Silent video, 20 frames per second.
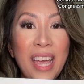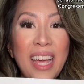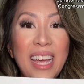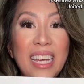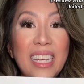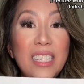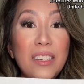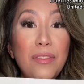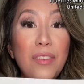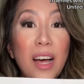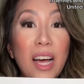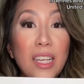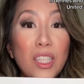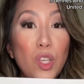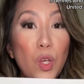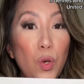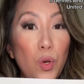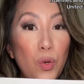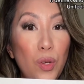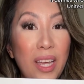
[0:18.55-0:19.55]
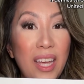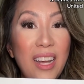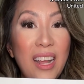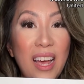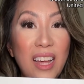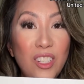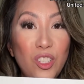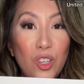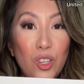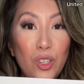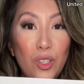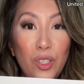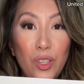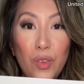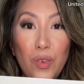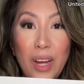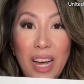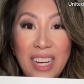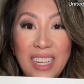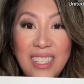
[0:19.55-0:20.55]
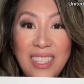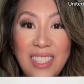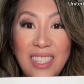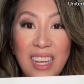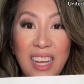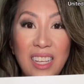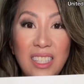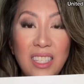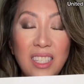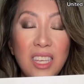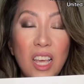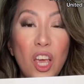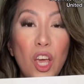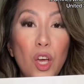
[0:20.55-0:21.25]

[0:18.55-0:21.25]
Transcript: It defines who can enter the United States,